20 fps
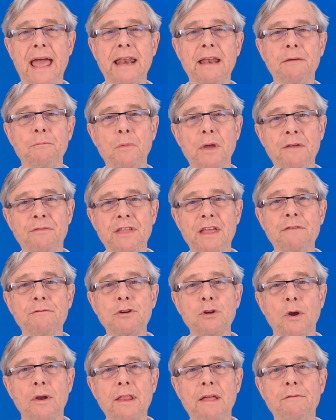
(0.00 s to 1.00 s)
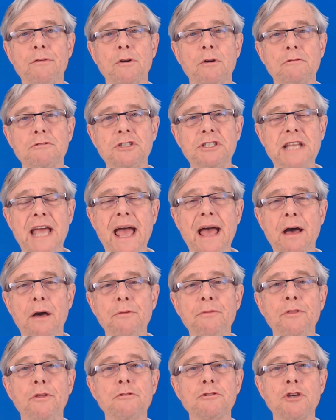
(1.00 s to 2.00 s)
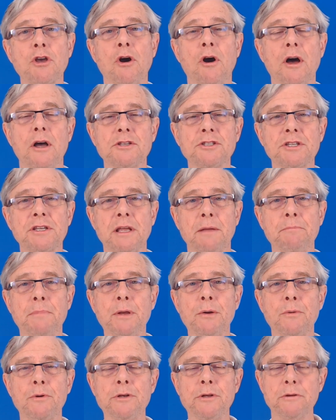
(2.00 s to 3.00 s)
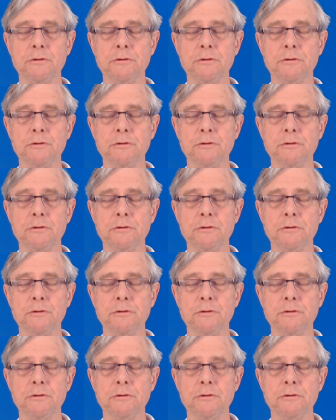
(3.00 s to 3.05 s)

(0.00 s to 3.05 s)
And if the inventory level goes down, those costs can be